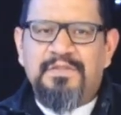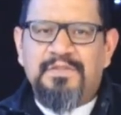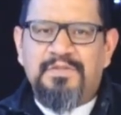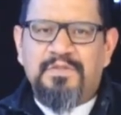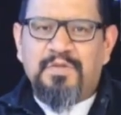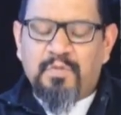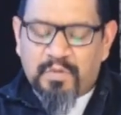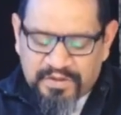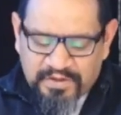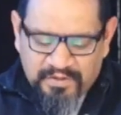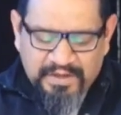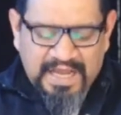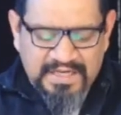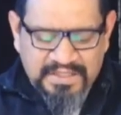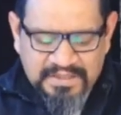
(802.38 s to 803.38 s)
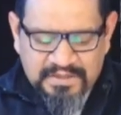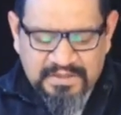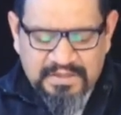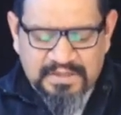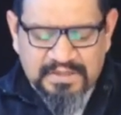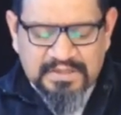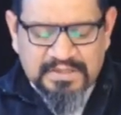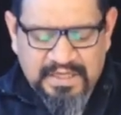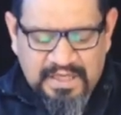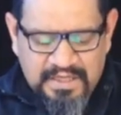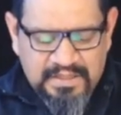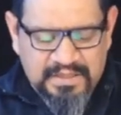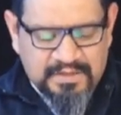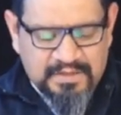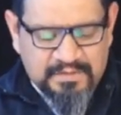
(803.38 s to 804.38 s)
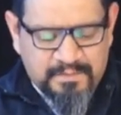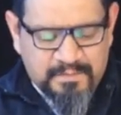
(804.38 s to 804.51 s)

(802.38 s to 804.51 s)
to what they're actually saying.